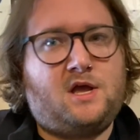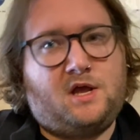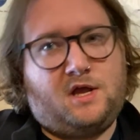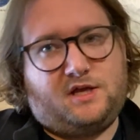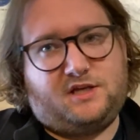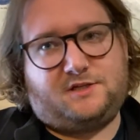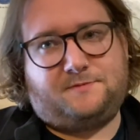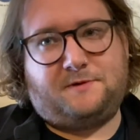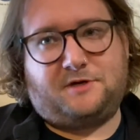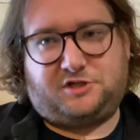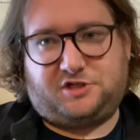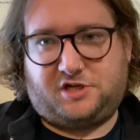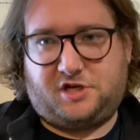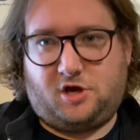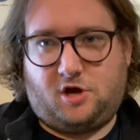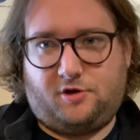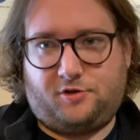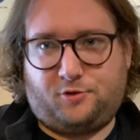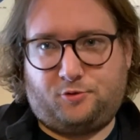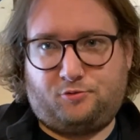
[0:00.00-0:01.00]
Especially
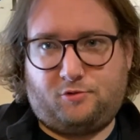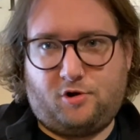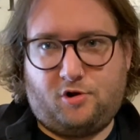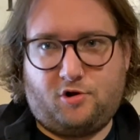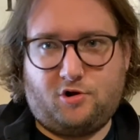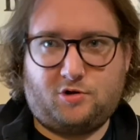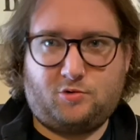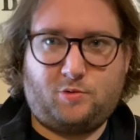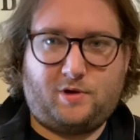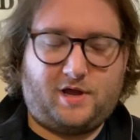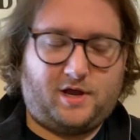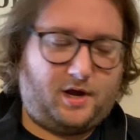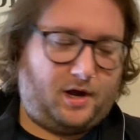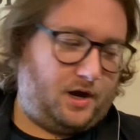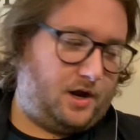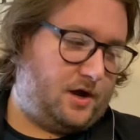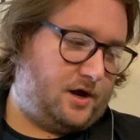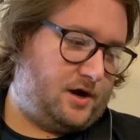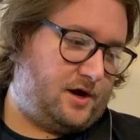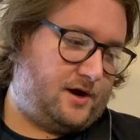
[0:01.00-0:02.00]
on the road
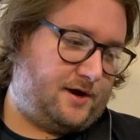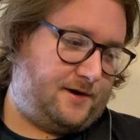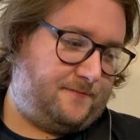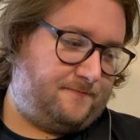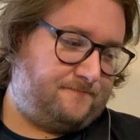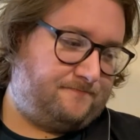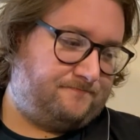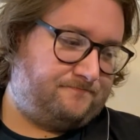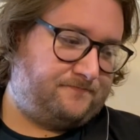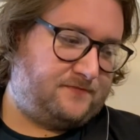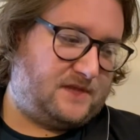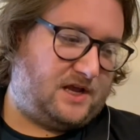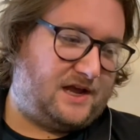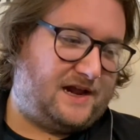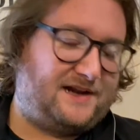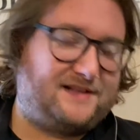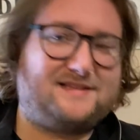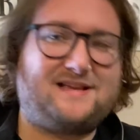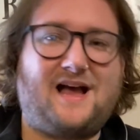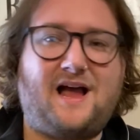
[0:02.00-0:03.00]
when, at
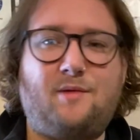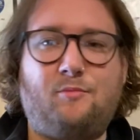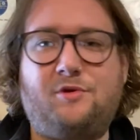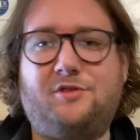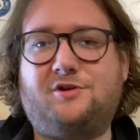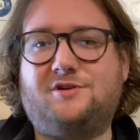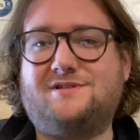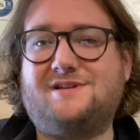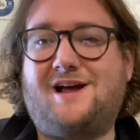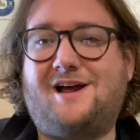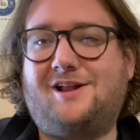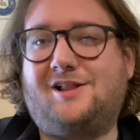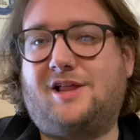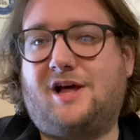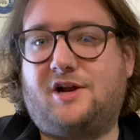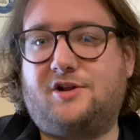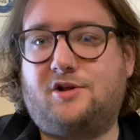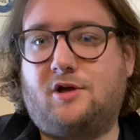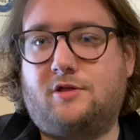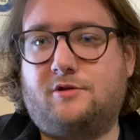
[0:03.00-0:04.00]
a time when there's not a
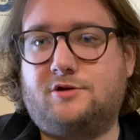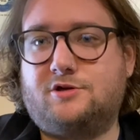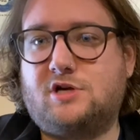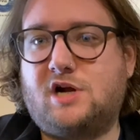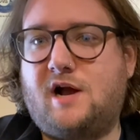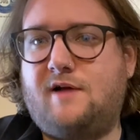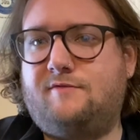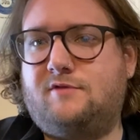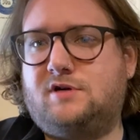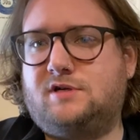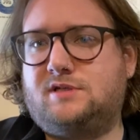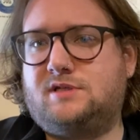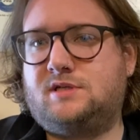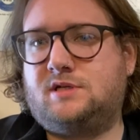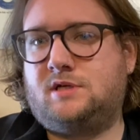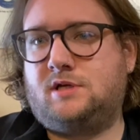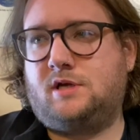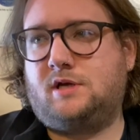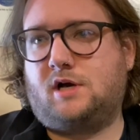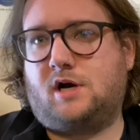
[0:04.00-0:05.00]
lot of other drivers,
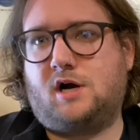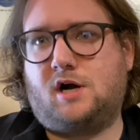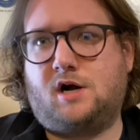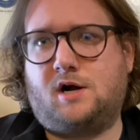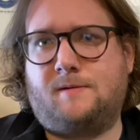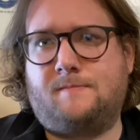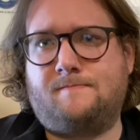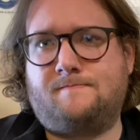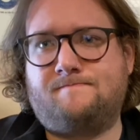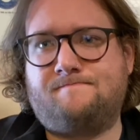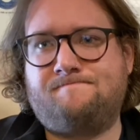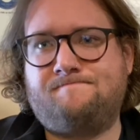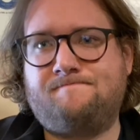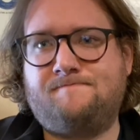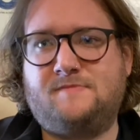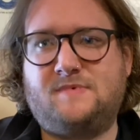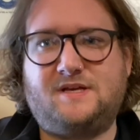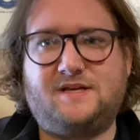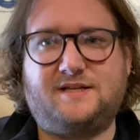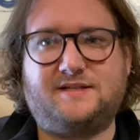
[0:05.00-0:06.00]

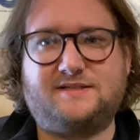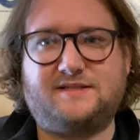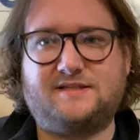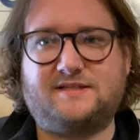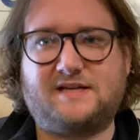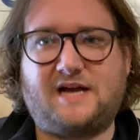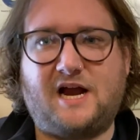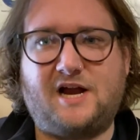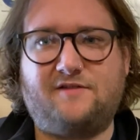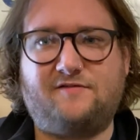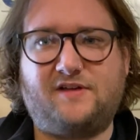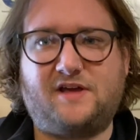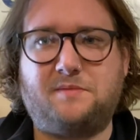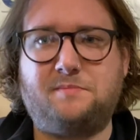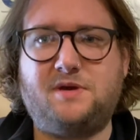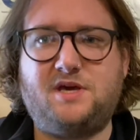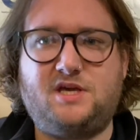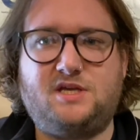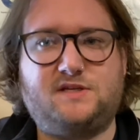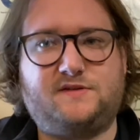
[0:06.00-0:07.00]
it's kind of like
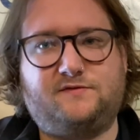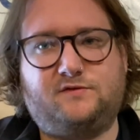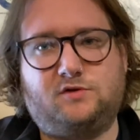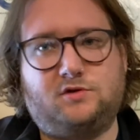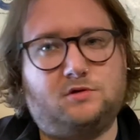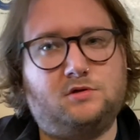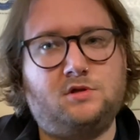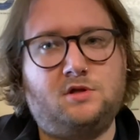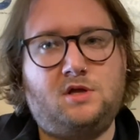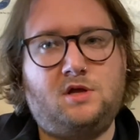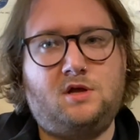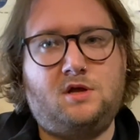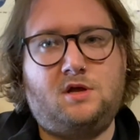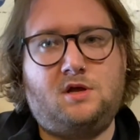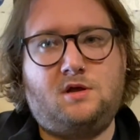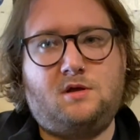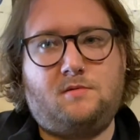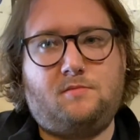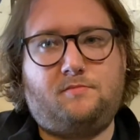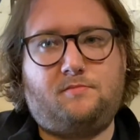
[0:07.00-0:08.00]
peaceful
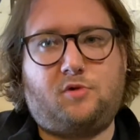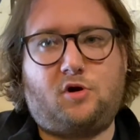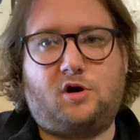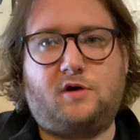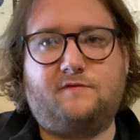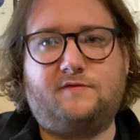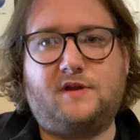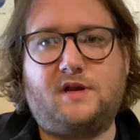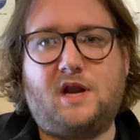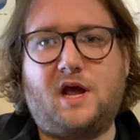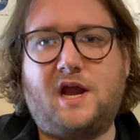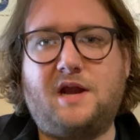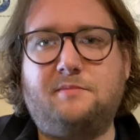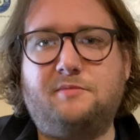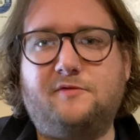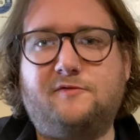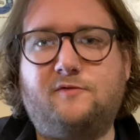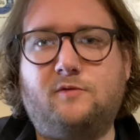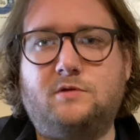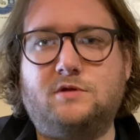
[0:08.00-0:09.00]
part of the night
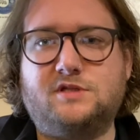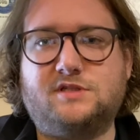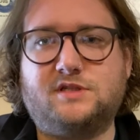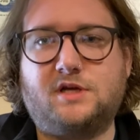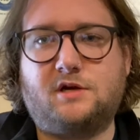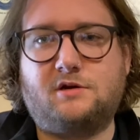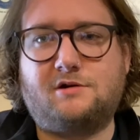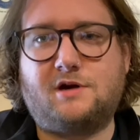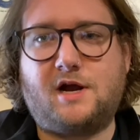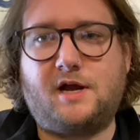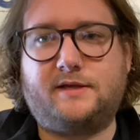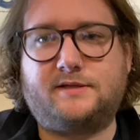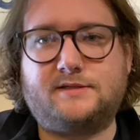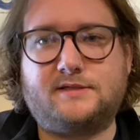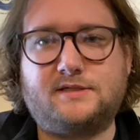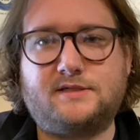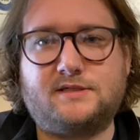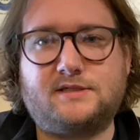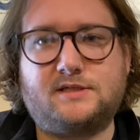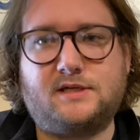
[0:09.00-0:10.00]
before the sun
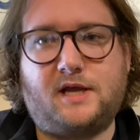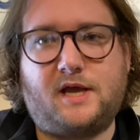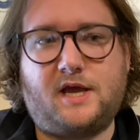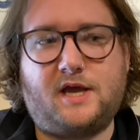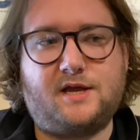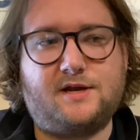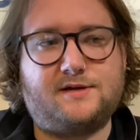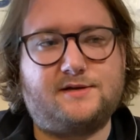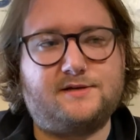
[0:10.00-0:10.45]
rises, and